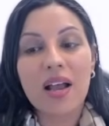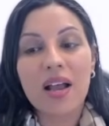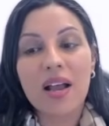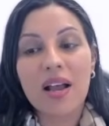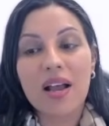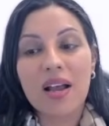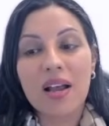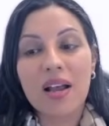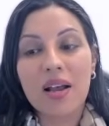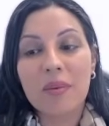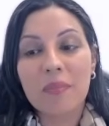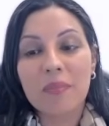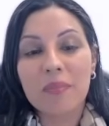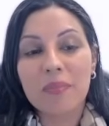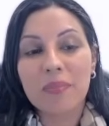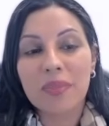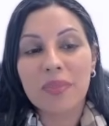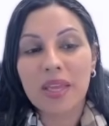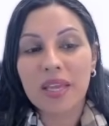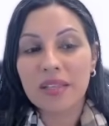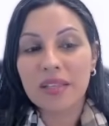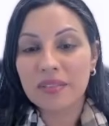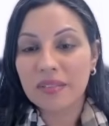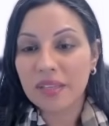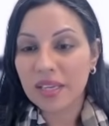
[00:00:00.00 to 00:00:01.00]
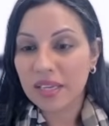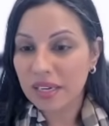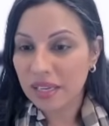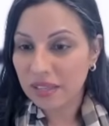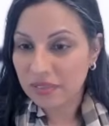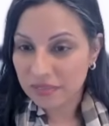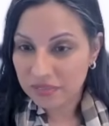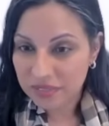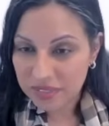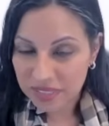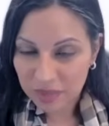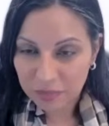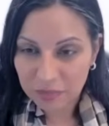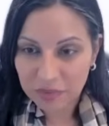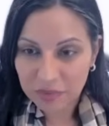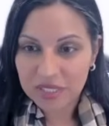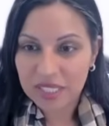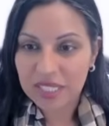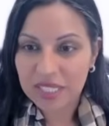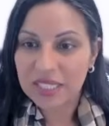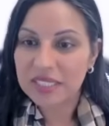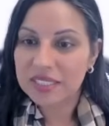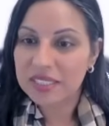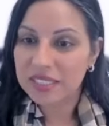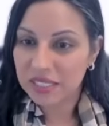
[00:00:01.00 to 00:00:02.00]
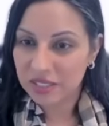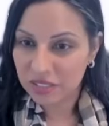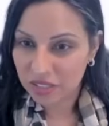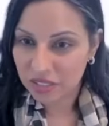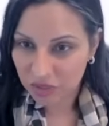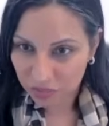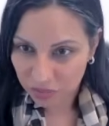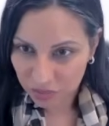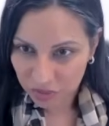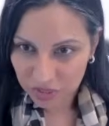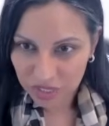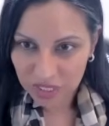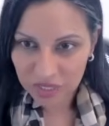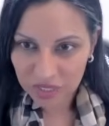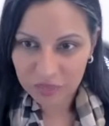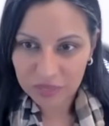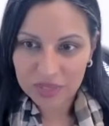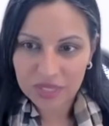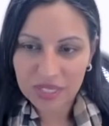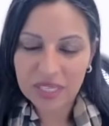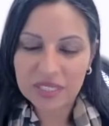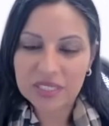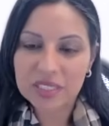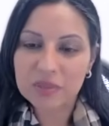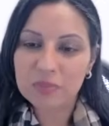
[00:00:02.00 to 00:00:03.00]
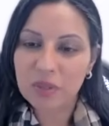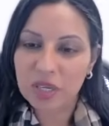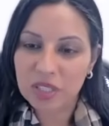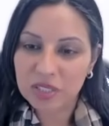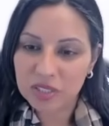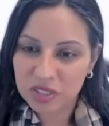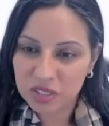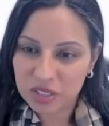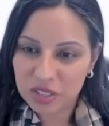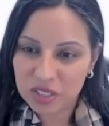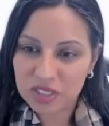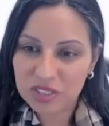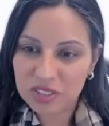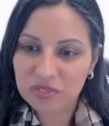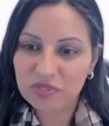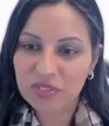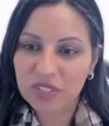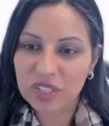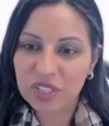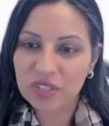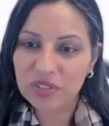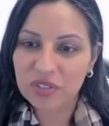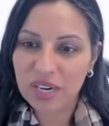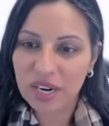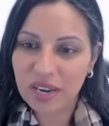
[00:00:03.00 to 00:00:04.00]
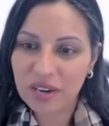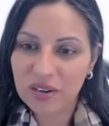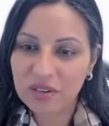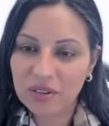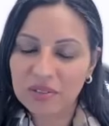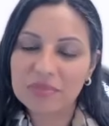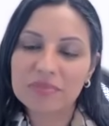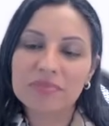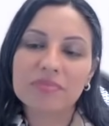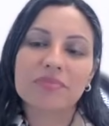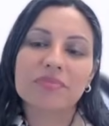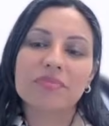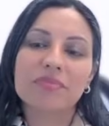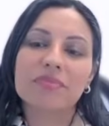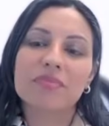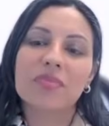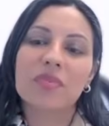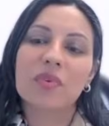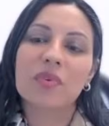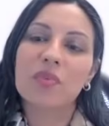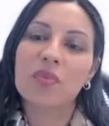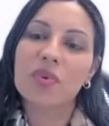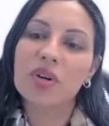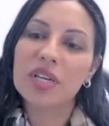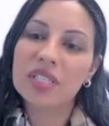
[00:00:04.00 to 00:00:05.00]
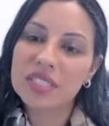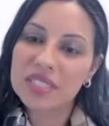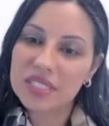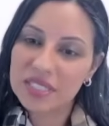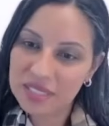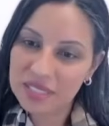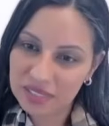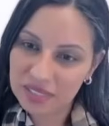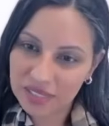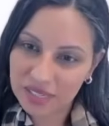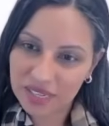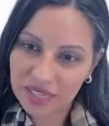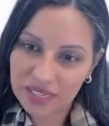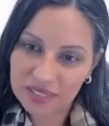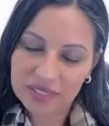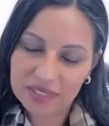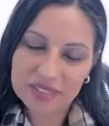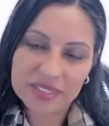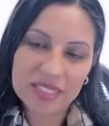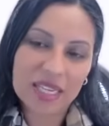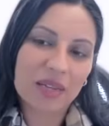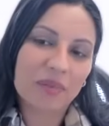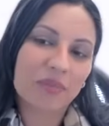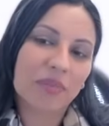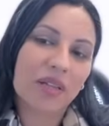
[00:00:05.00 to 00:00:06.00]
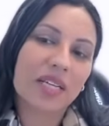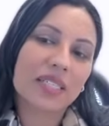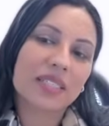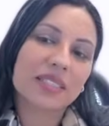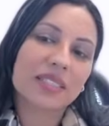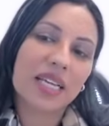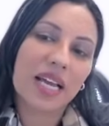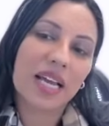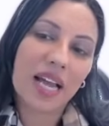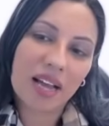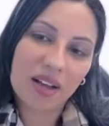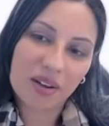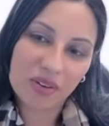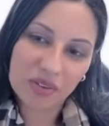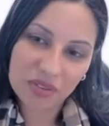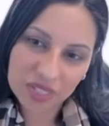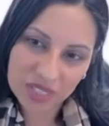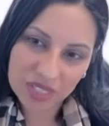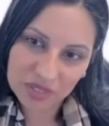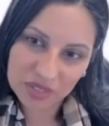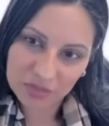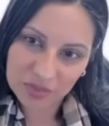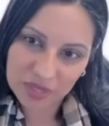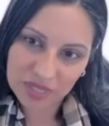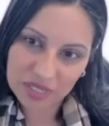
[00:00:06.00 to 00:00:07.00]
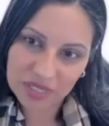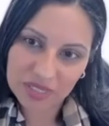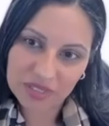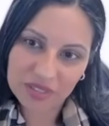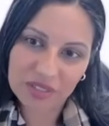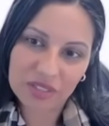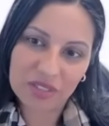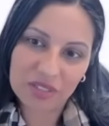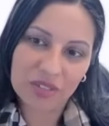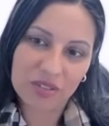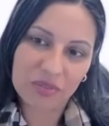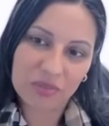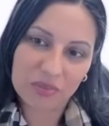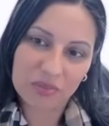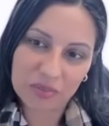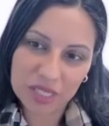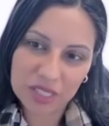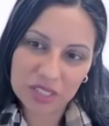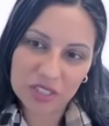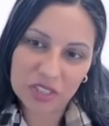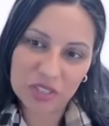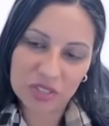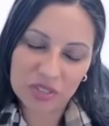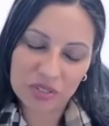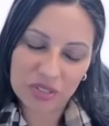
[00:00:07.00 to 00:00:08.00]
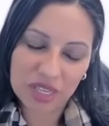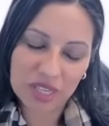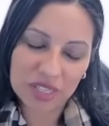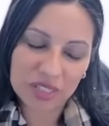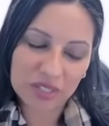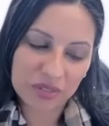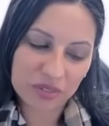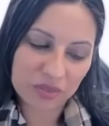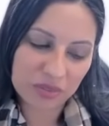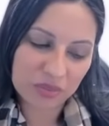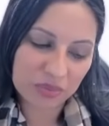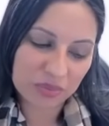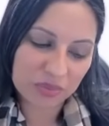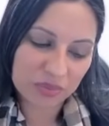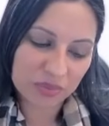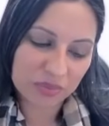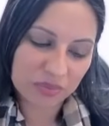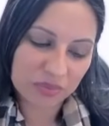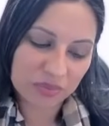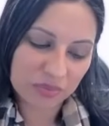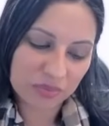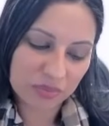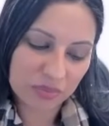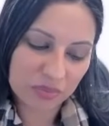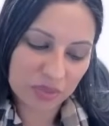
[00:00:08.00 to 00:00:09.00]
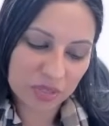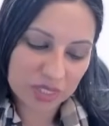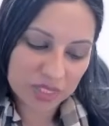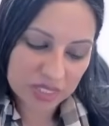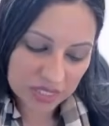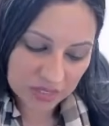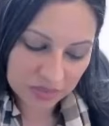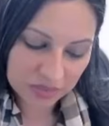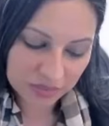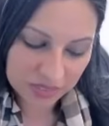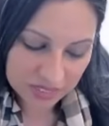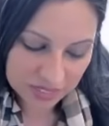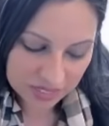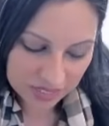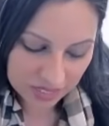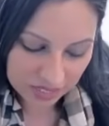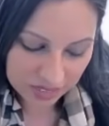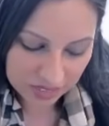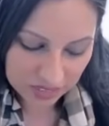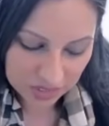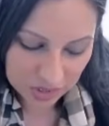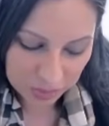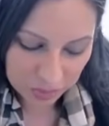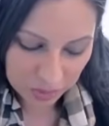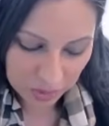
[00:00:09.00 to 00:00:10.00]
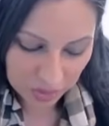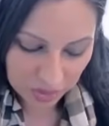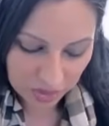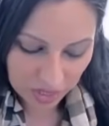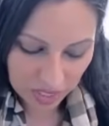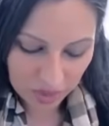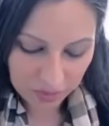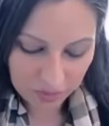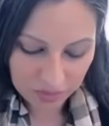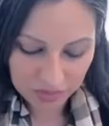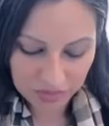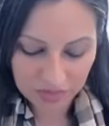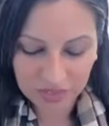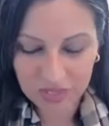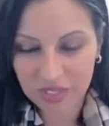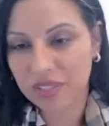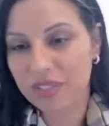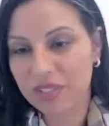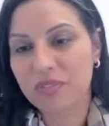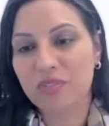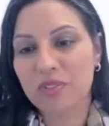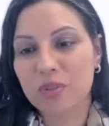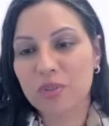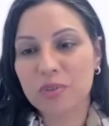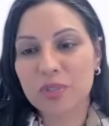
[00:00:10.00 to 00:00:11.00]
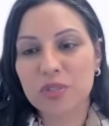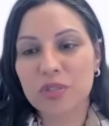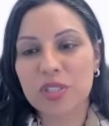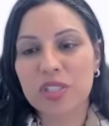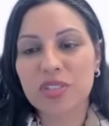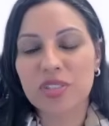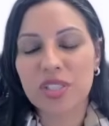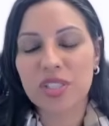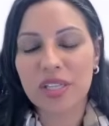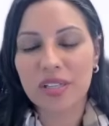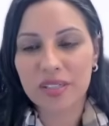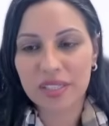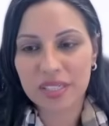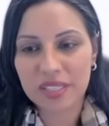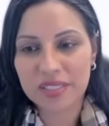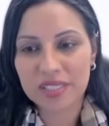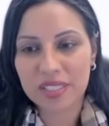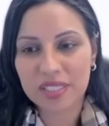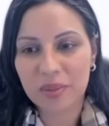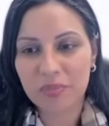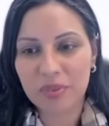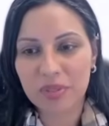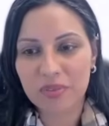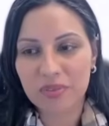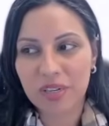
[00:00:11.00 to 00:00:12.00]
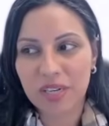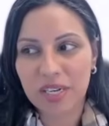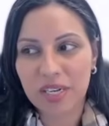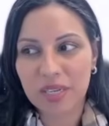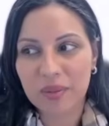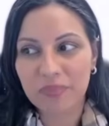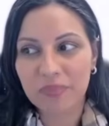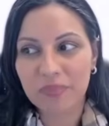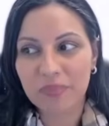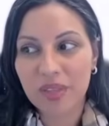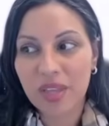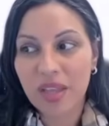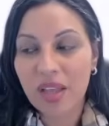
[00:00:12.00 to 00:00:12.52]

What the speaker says: And then simultaneously, they're working with that sponsor to figure out what's delaying the timelines. How can we, make sure that you we're de-risking this program and the confirmatory trial gets up and running.